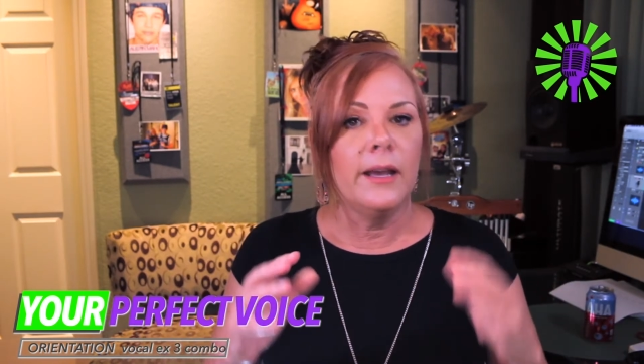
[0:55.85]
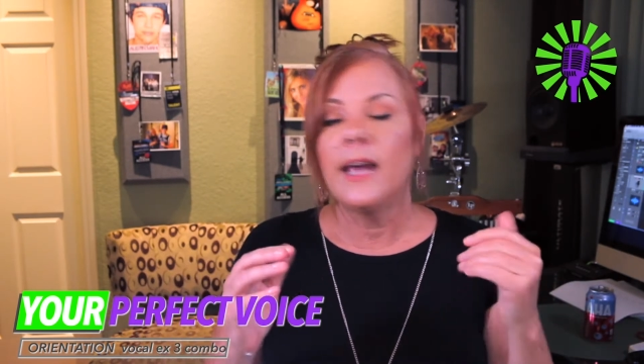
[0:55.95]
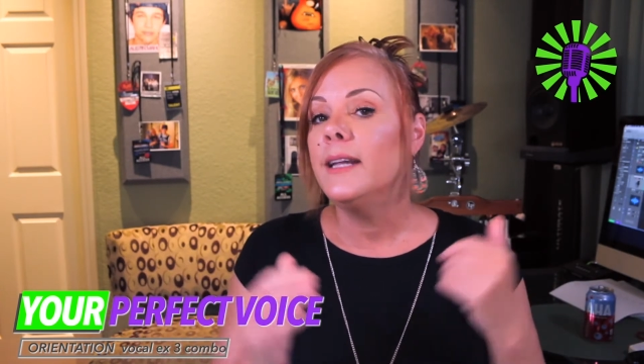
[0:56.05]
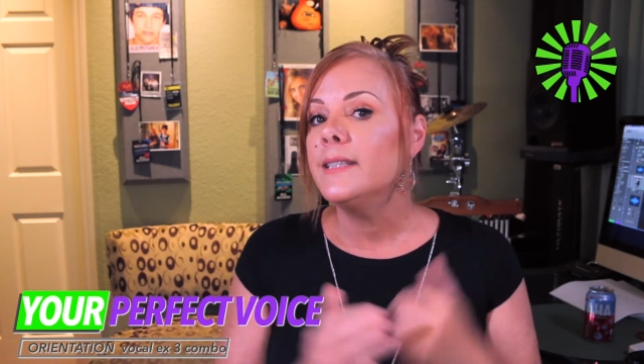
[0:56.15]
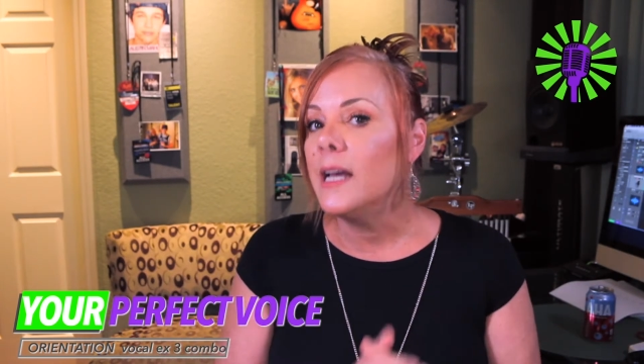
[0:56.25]

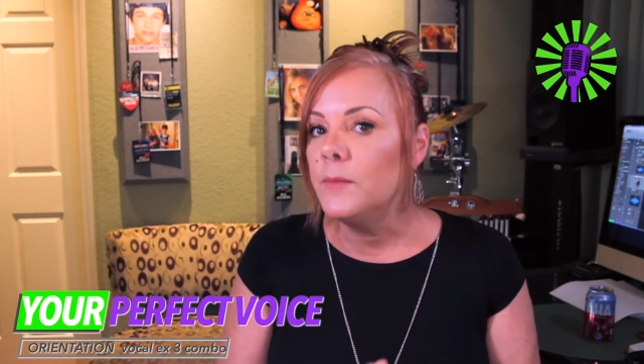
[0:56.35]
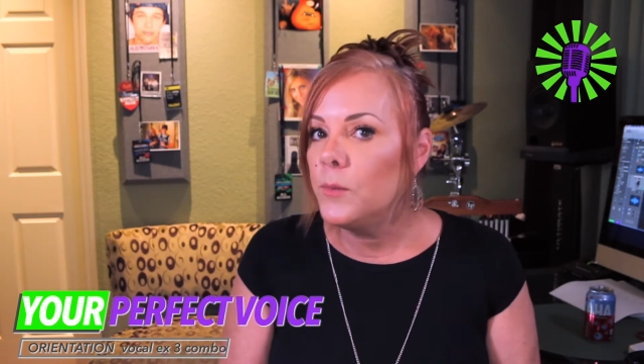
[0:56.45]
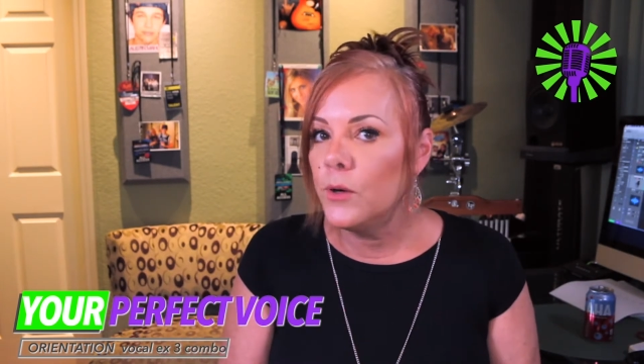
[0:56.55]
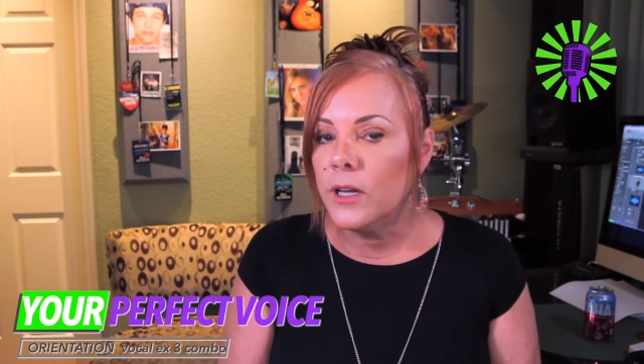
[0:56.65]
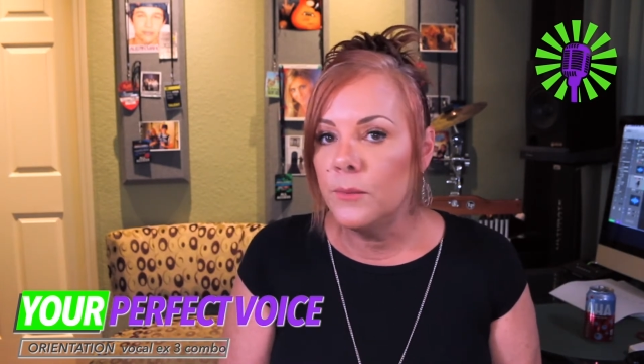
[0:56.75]
Anytime I'm
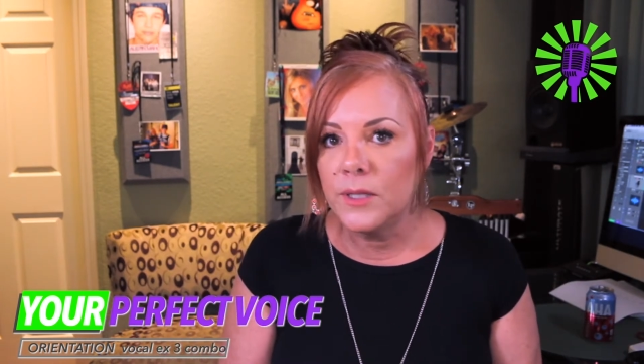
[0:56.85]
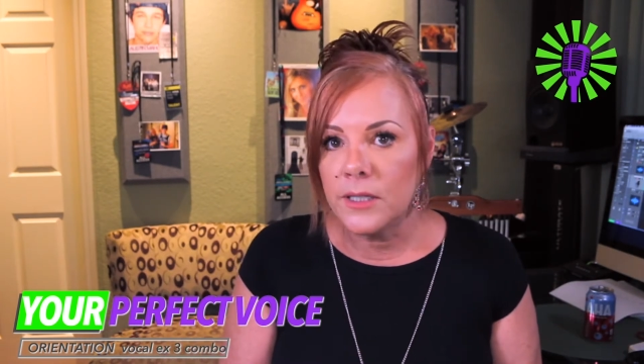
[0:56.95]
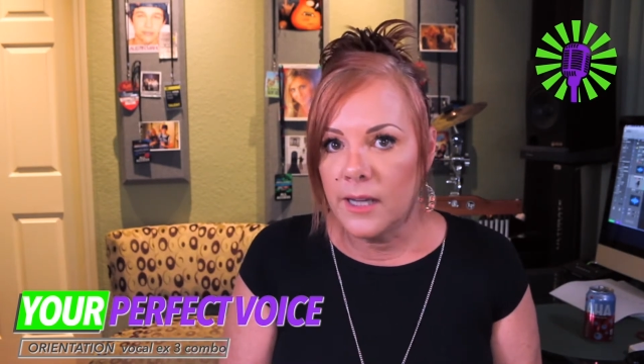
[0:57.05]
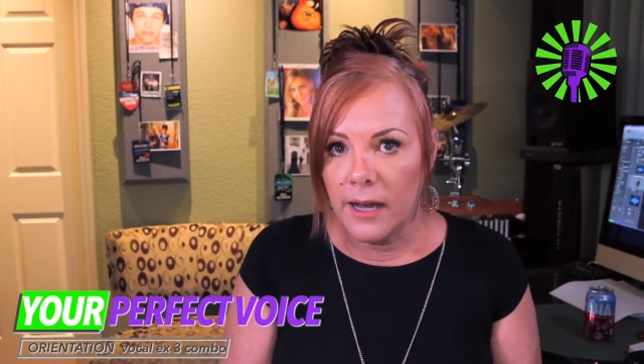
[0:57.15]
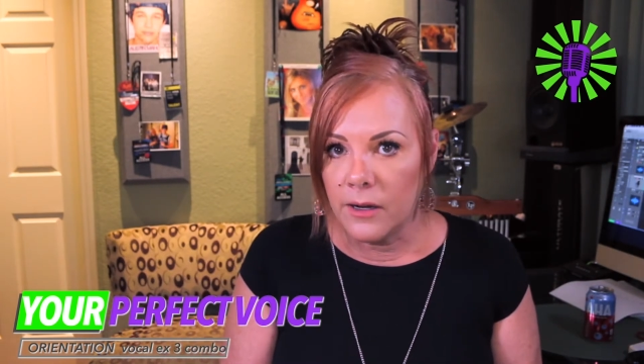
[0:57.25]
working with
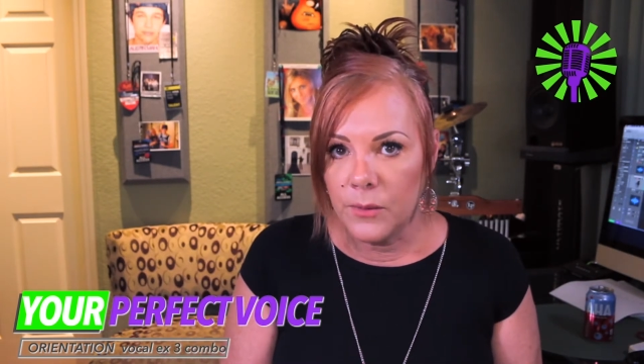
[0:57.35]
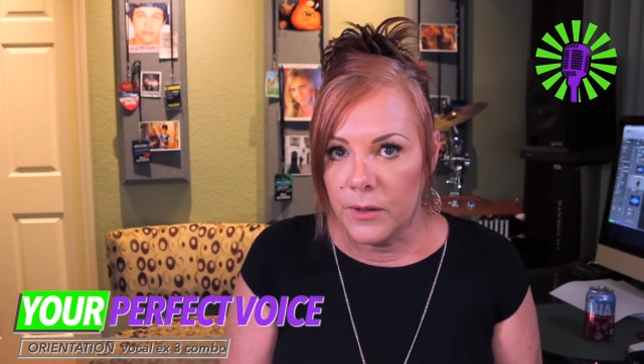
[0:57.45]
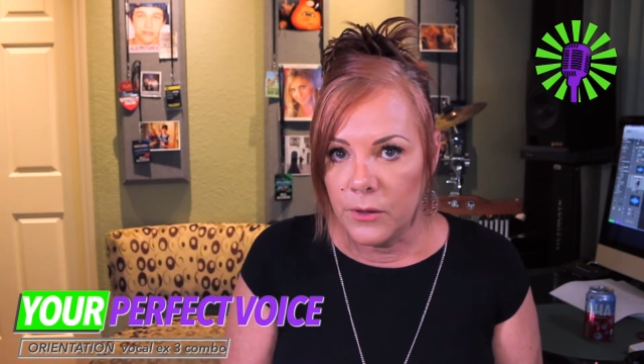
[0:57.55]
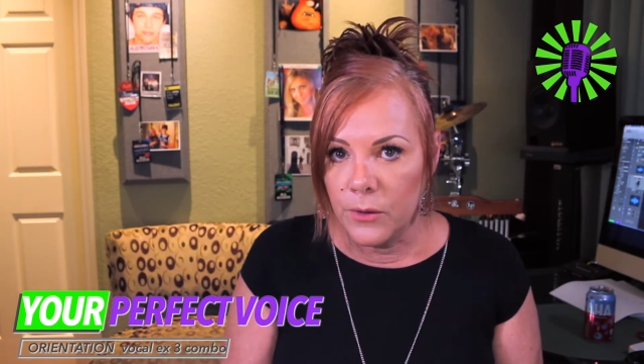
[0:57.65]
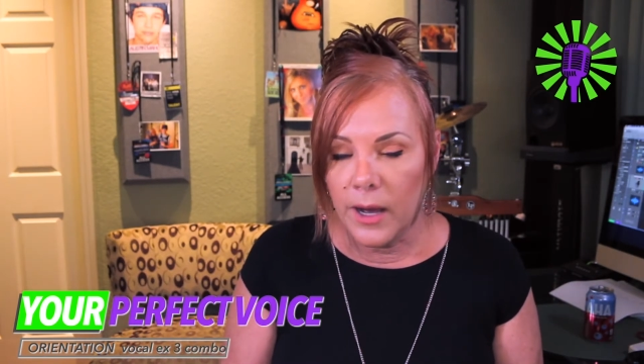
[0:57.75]
staccato
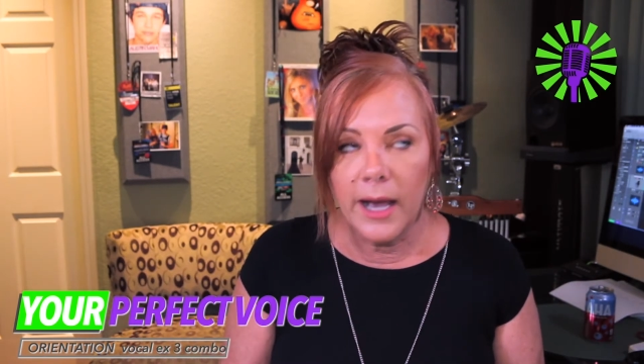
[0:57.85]
with you,